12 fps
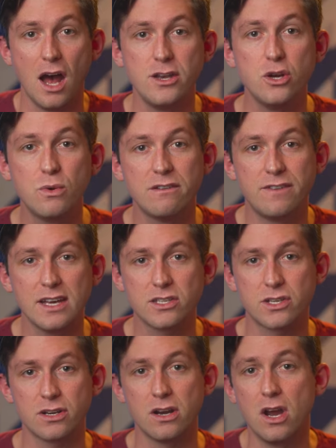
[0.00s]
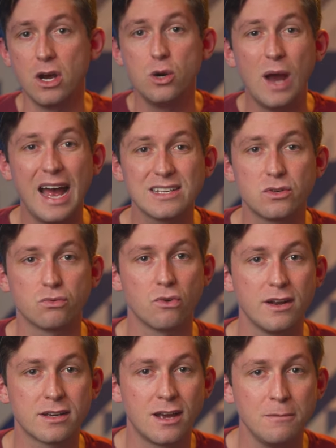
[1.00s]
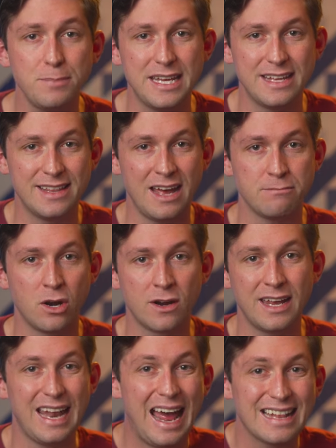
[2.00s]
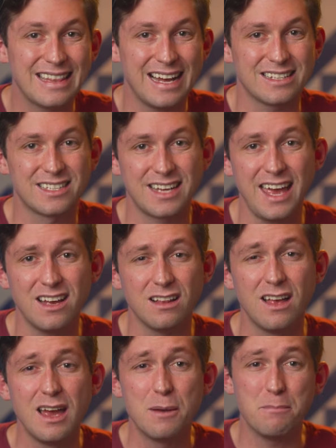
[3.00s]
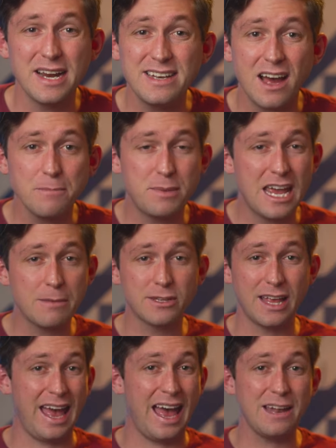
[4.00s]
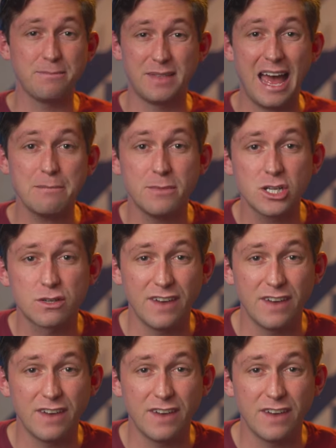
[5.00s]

A new investor who hasn't run a company in that market at that scale might not be able to add that much